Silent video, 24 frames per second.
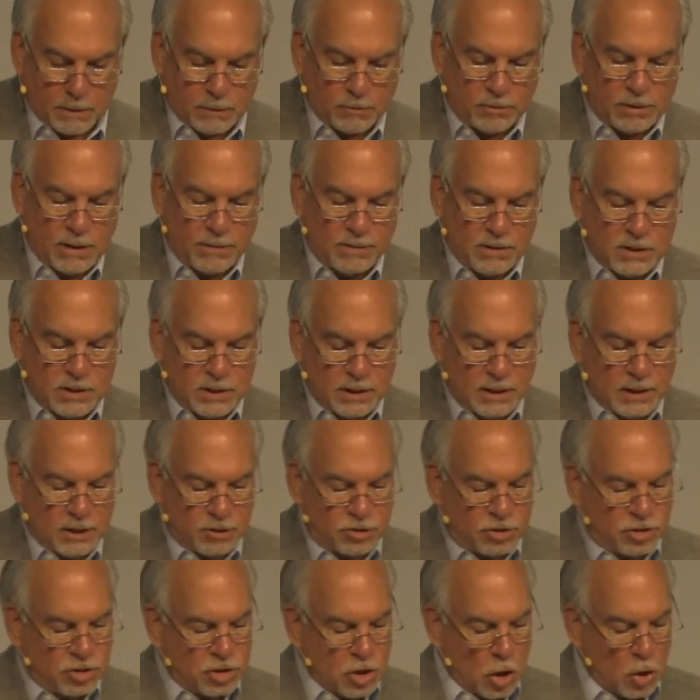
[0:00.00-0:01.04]
17, a
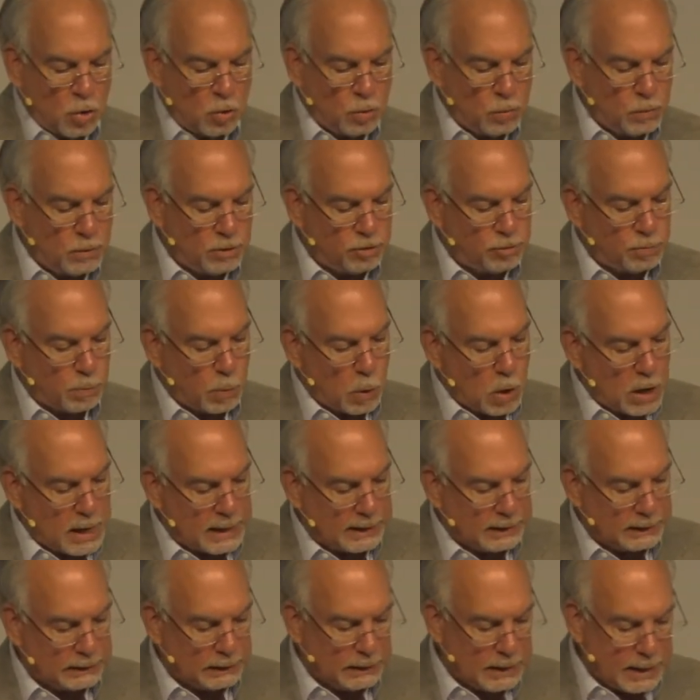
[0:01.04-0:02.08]
stone was
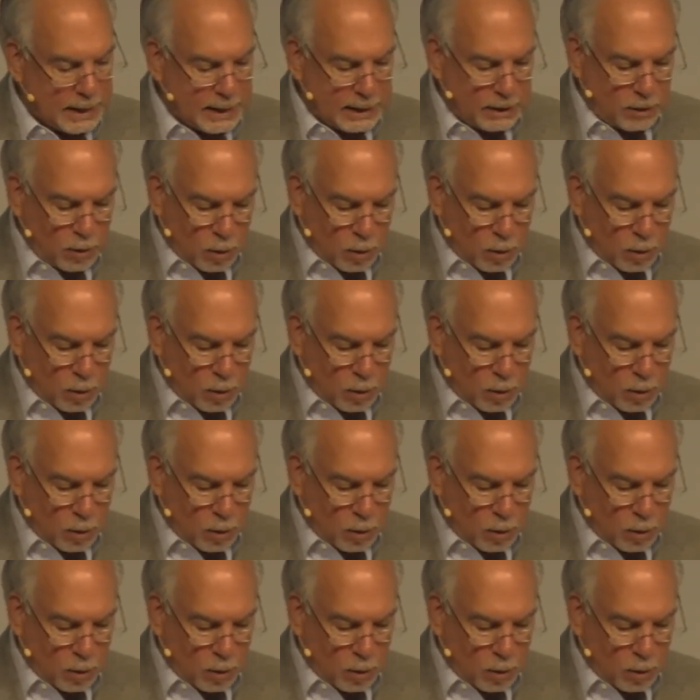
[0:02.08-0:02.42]
brought and laid